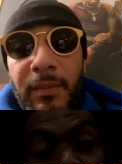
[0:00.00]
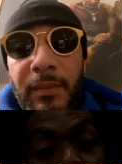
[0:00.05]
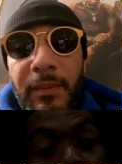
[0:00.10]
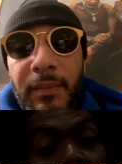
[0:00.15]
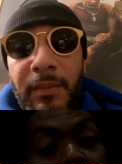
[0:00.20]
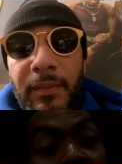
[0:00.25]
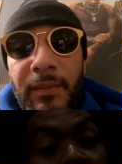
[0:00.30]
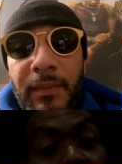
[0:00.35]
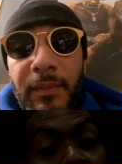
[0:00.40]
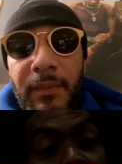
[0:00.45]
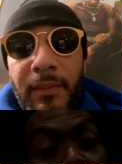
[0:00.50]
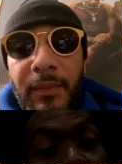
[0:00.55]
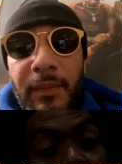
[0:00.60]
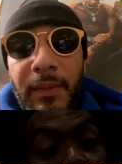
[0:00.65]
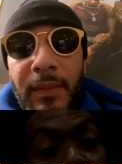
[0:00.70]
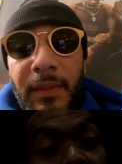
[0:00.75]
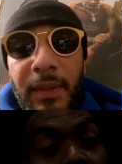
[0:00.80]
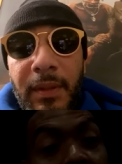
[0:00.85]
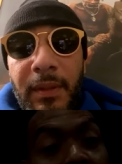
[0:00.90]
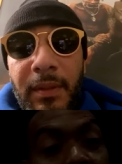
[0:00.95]
Bingo.
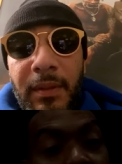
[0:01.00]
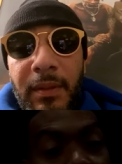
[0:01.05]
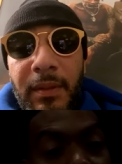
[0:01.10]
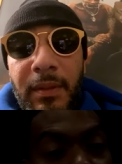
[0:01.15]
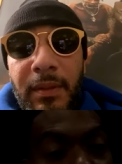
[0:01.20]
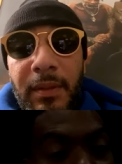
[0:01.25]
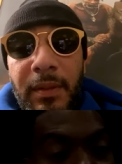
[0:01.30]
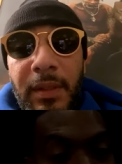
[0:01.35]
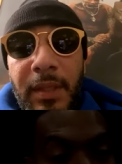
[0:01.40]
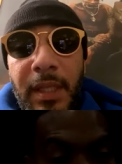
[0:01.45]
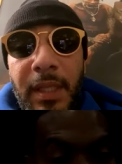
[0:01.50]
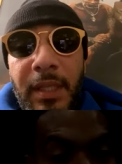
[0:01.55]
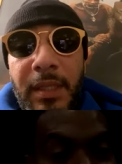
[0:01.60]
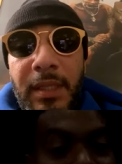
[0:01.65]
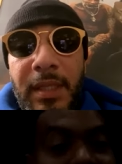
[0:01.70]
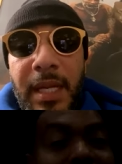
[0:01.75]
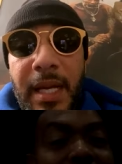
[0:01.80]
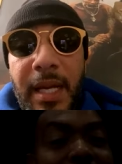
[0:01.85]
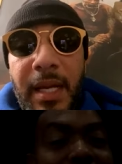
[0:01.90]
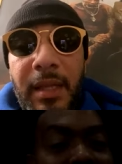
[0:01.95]
You
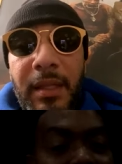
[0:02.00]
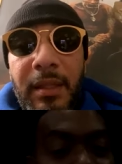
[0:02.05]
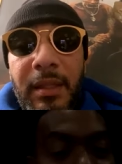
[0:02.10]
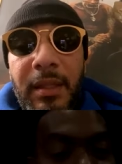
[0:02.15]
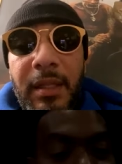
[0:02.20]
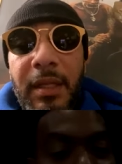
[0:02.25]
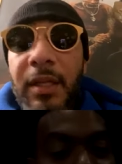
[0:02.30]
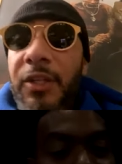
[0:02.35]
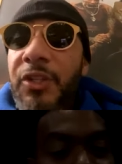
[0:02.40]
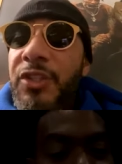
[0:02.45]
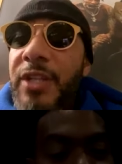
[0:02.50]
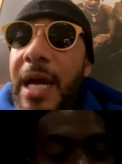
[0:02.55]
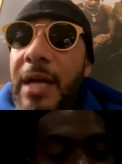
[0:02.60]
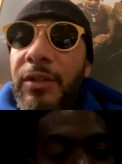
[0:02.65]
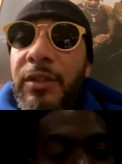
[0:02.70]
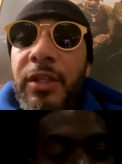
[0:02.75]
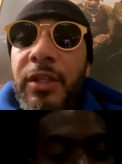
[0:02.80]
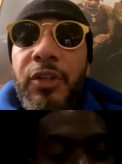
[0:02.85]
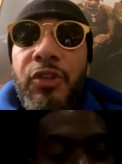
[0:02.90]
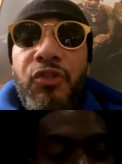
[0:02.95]
understand? Shout
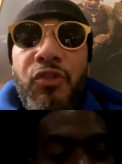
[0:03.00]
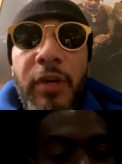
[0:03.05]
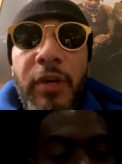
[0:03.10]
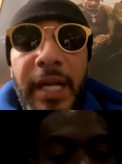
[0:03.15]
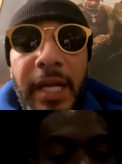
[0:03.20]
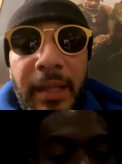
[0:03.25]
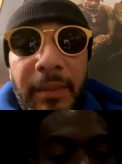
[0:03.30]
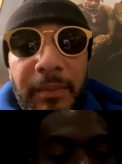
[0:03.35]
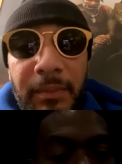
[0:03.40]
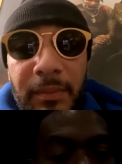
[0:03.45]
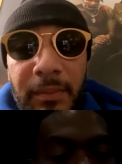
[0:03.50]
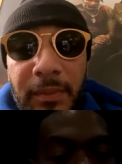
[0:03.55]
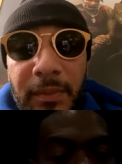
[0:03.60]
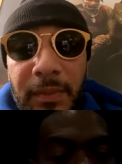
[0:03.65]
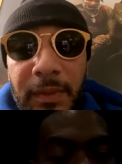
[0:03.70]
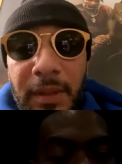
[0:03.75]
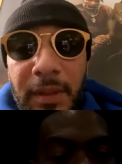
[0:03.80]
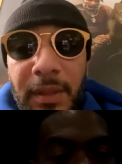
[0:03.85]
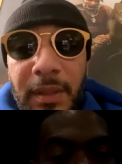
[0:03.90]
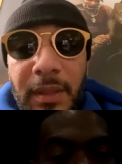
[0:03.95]
to the dream
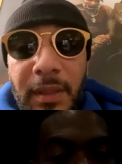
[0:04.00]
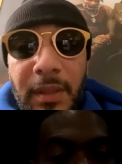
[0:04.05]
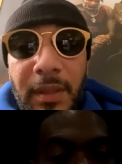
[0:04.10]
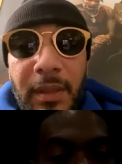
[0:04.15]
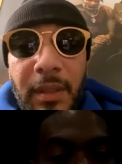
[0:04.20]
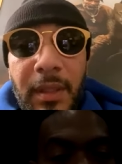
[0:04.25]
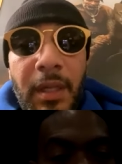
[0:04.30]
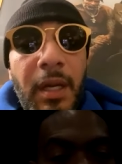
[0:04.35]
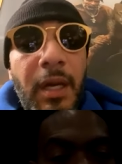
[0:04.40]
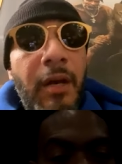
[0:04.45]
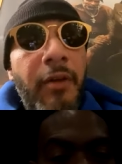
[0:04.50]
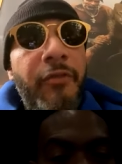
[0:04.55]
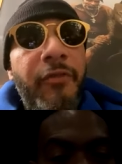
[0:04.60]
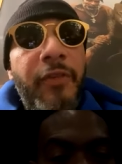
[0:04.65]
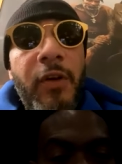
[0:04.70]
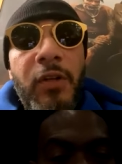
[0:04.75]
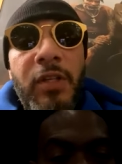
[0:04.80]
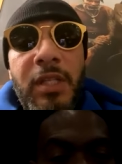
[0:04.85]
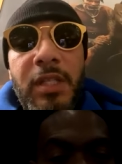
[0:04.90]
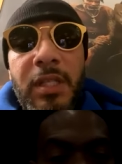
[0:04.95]
of
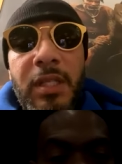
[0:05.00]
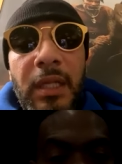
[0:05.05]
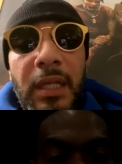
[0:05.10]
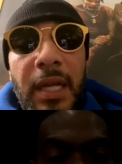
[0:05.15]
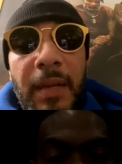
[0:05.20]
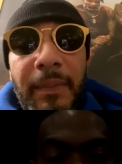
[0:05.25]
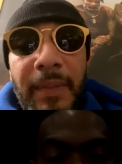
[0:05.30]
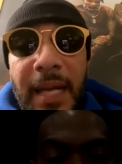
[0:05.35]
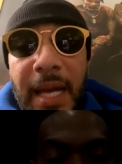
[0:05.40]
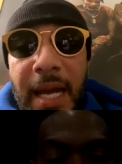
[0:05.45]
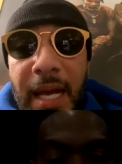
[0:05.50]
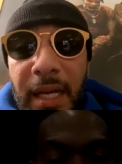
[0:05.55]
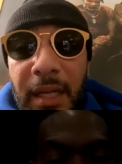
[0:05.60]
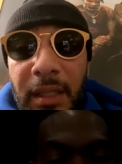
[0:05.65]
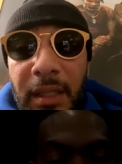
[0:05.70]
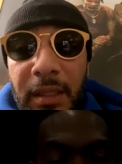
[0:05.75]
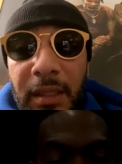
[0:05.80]
Verzuz alumni.